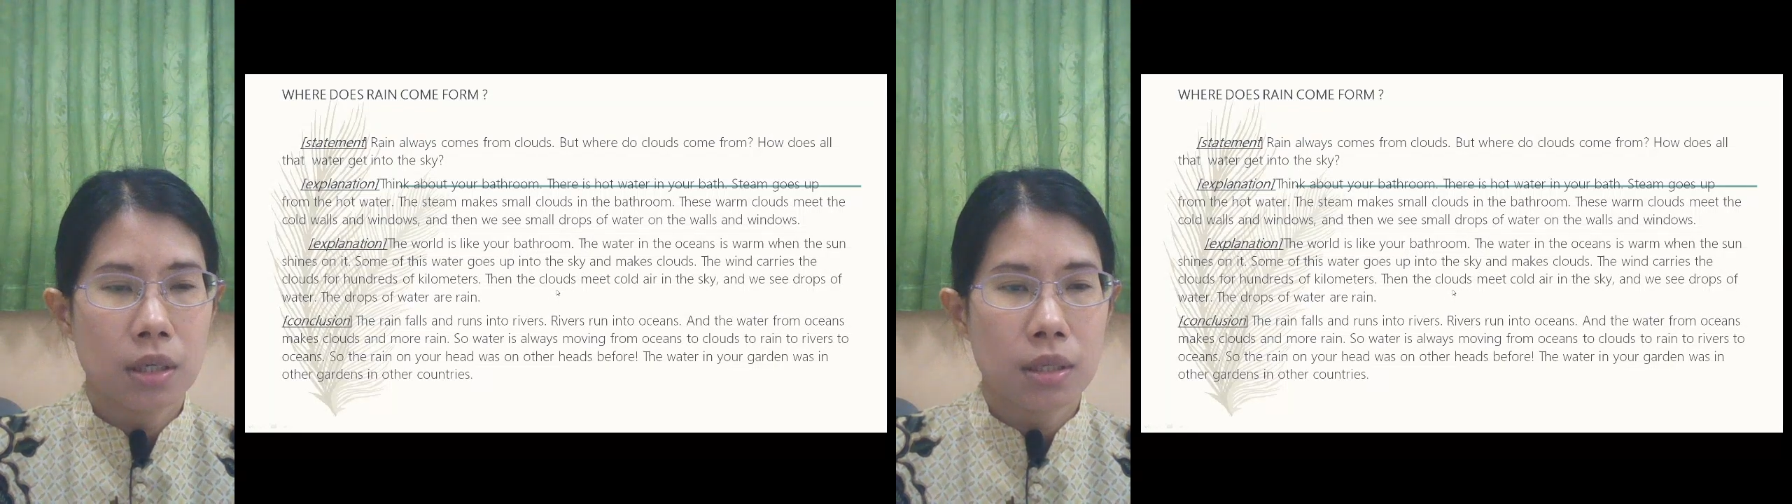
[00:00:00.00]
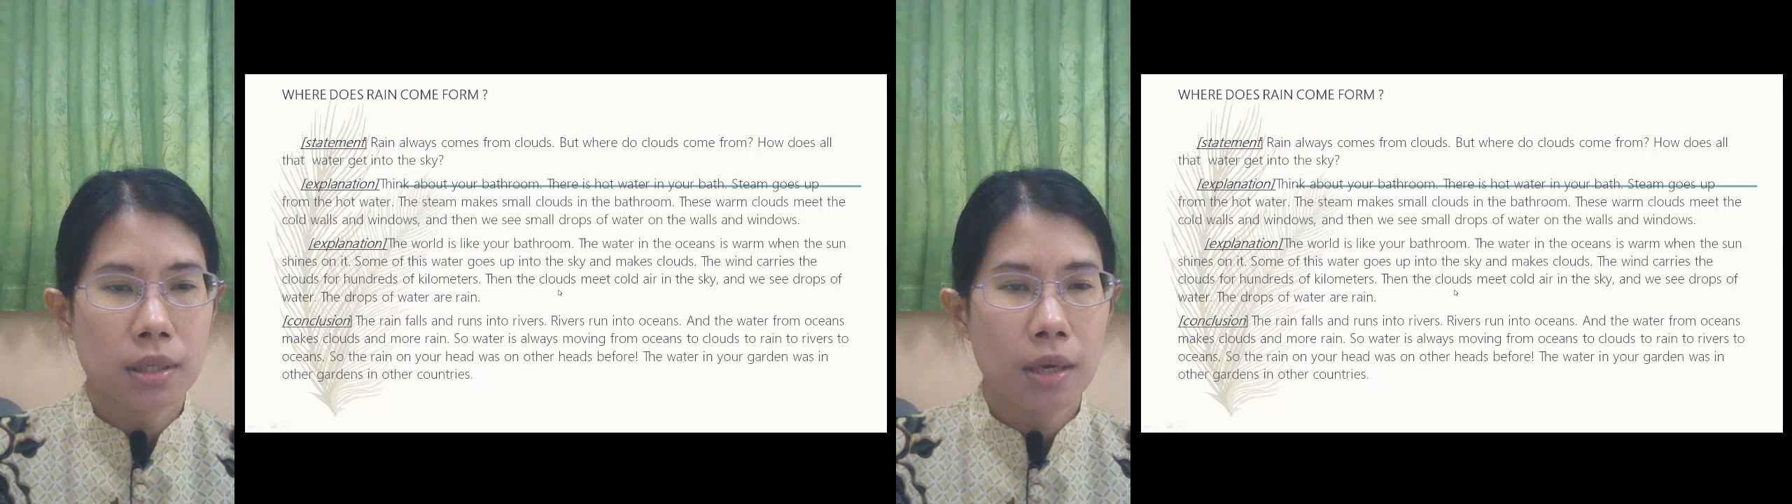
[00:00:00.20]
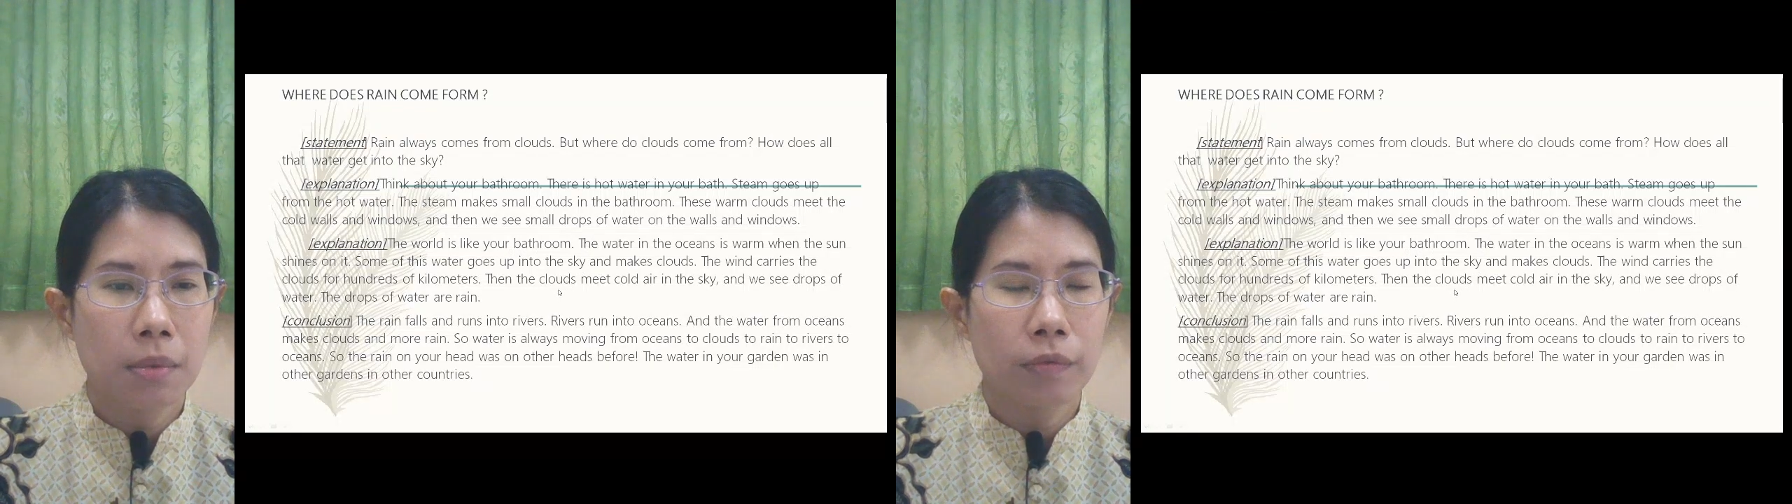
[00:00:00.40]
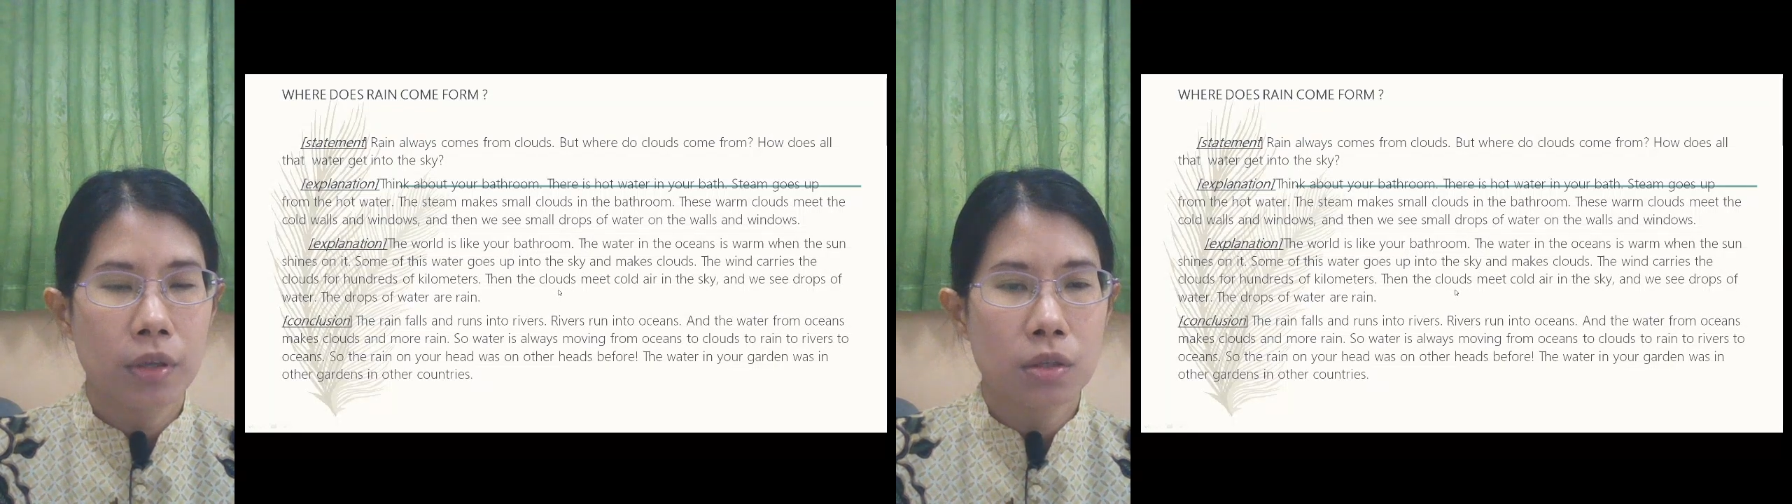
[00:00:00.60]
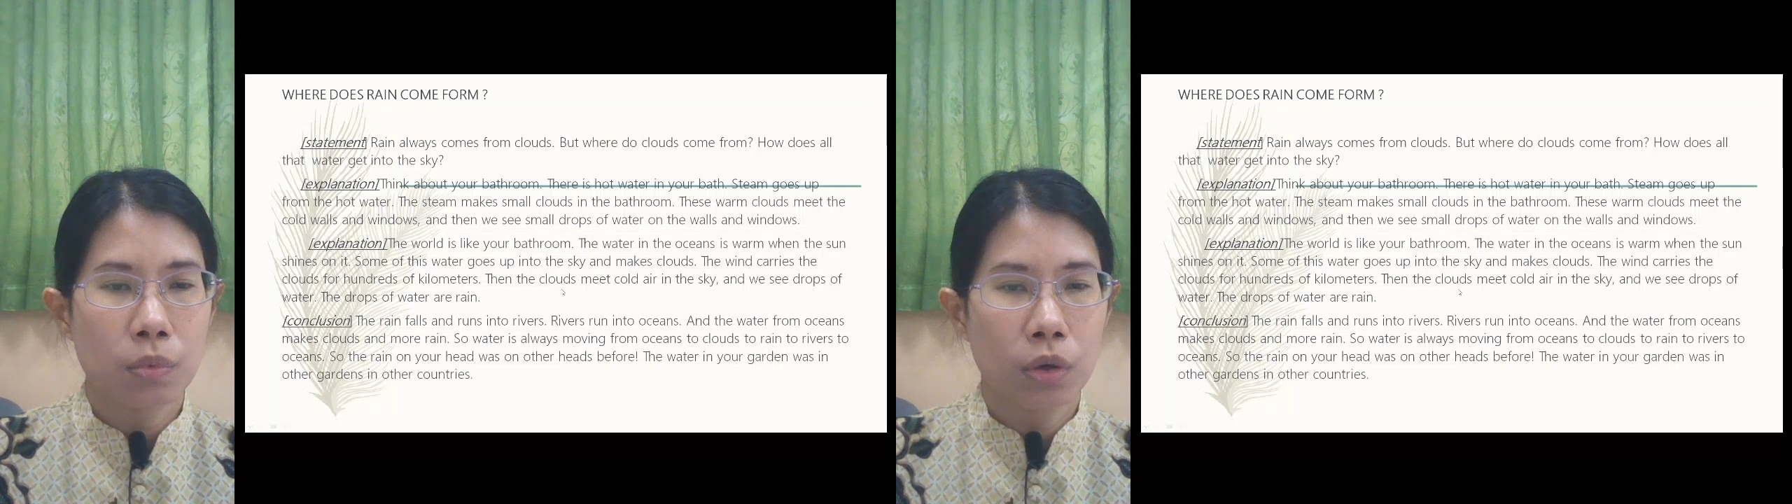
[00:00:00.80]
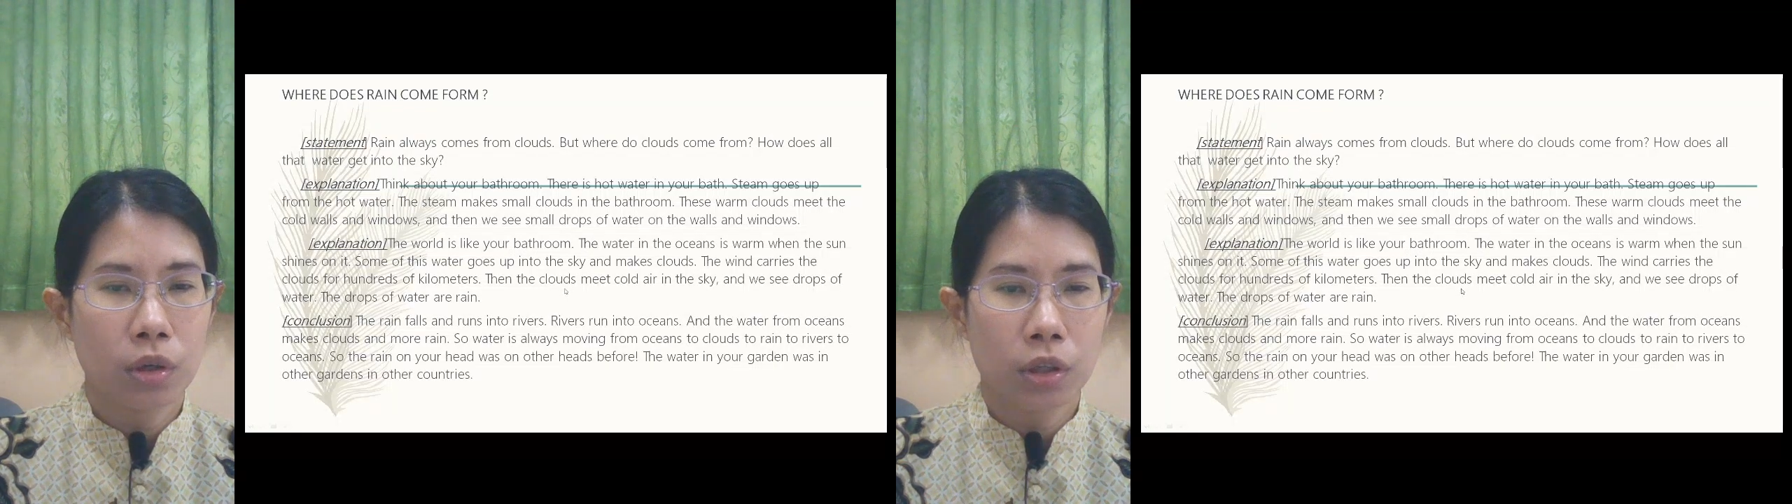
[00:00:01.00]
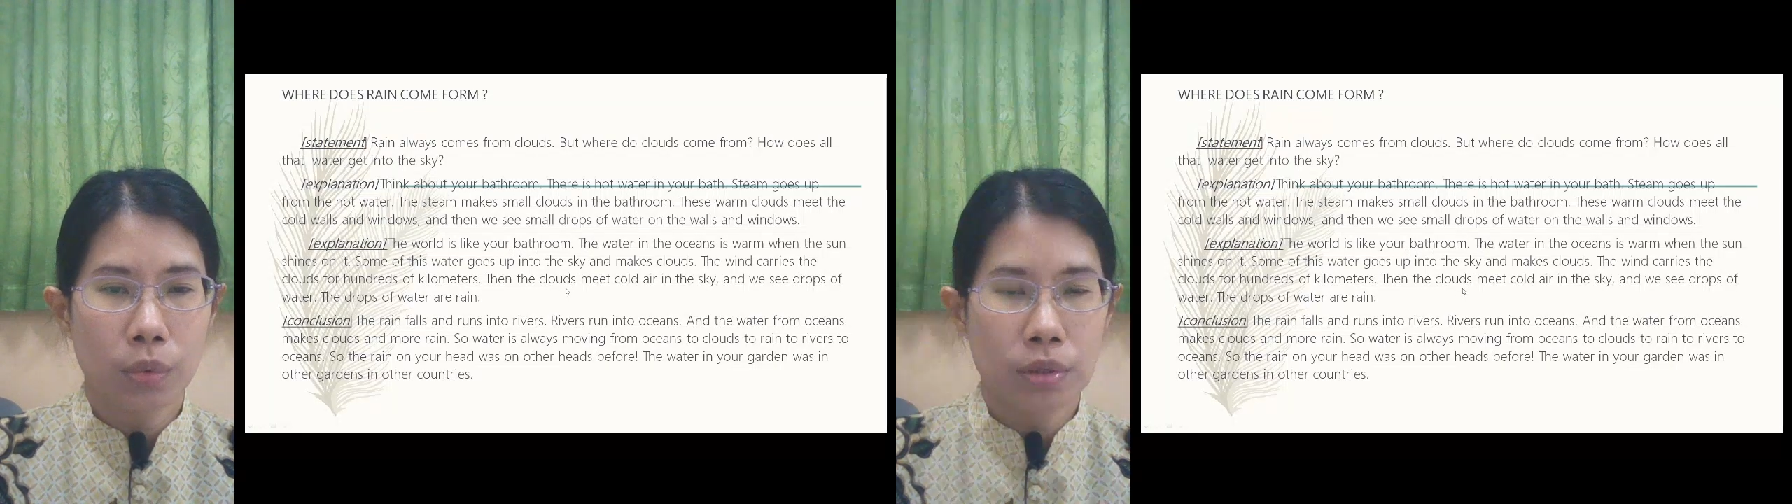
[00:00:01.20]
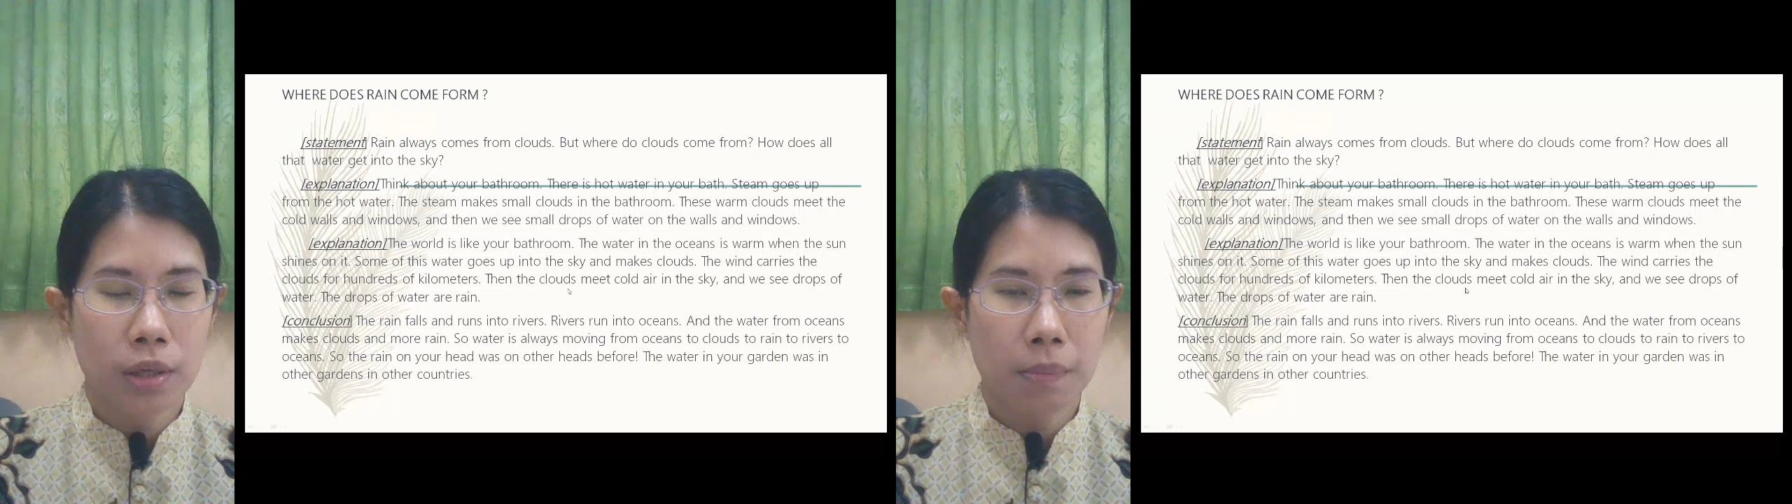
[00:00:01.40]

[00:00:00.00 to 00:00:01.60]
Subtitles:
Some of this water goes up